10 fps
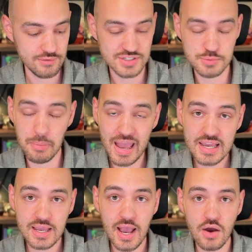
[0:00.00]
If it's a
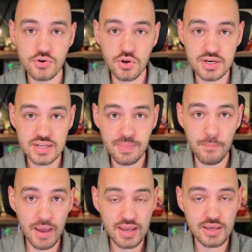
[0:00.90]
bank account, you're going to need
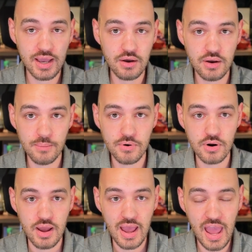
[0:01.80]
the bank account
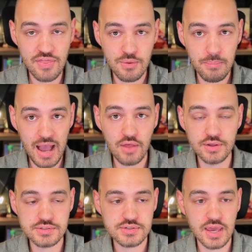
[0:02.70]
number and the balance.